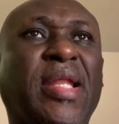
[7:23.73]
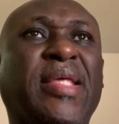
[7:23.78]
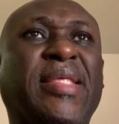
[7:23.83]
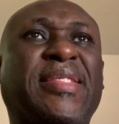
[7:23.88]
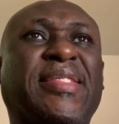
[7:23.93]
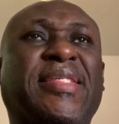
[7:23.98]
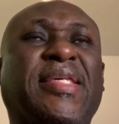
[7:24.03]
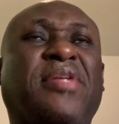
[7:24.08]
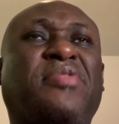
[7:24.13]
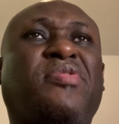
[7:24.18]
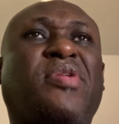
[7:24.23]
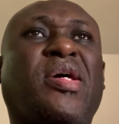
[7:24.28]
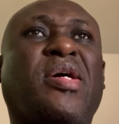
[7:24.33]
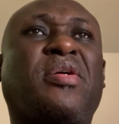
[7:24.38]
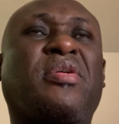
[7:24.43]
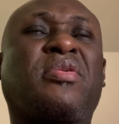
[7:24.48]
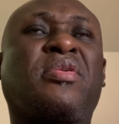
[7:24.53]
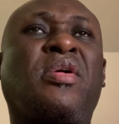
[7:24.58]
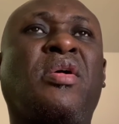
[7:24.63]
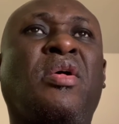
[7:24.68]

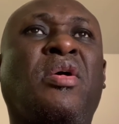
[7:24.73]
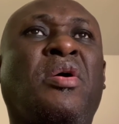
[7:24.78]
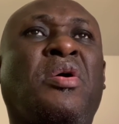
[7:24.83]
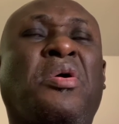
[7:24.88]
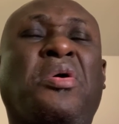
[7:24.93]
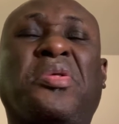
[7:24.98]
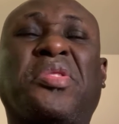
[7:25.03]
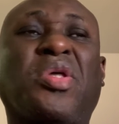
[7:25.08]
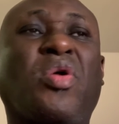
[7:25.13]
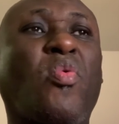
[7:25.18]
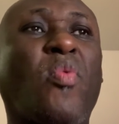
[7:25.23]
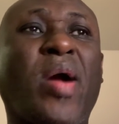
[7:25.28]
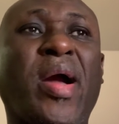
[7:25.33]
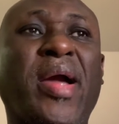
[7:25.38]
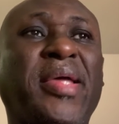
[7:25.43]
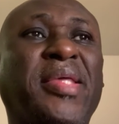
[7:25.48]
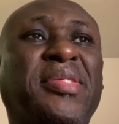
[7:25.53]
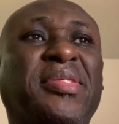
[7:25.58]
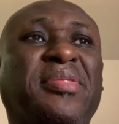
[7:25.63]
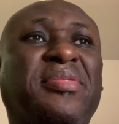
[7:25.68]
etc.
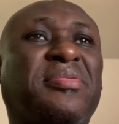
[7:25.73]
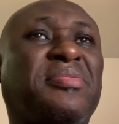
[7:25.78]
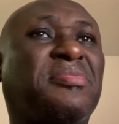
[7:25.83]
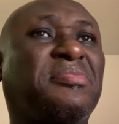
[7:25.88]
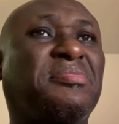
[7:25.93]
Otherwise,